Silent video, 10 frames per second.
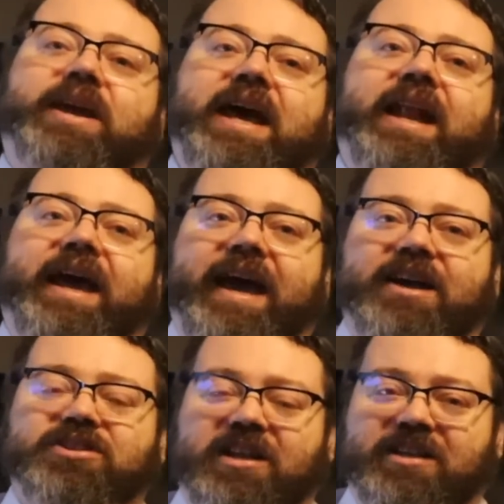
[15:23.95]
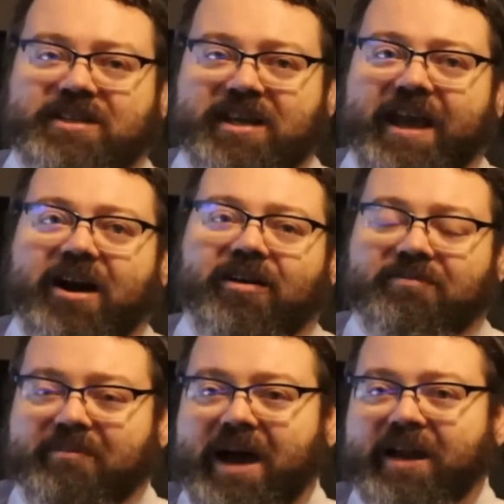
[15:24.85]
can I actually dig out
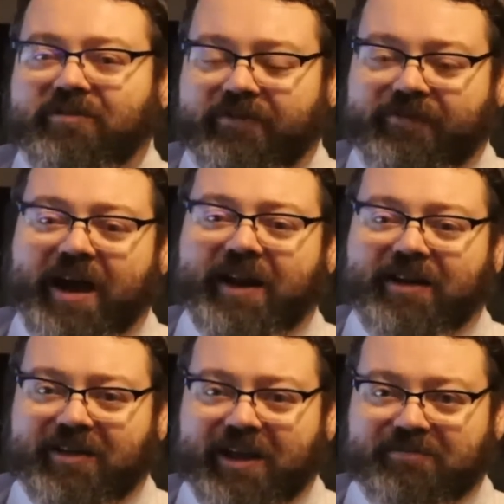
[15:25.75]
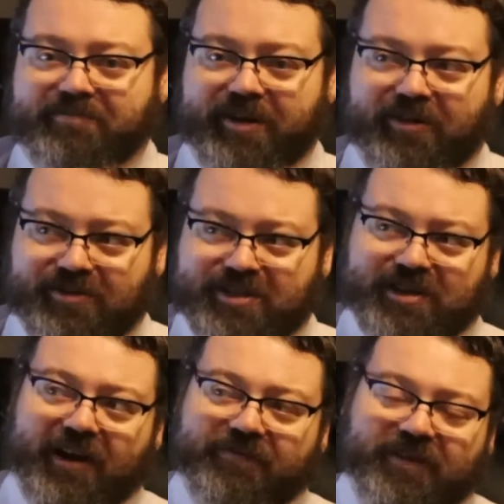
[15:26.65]
and mine and refine and build
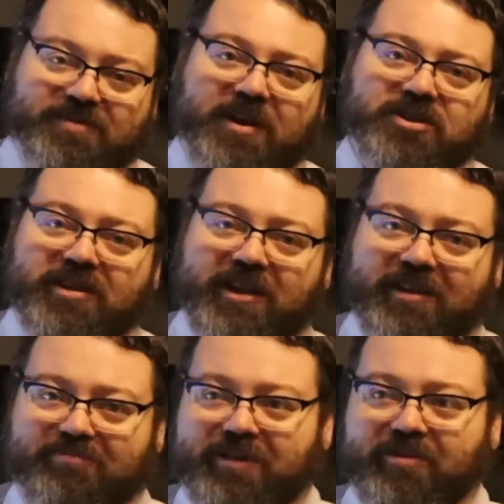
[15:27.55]
stuff, especially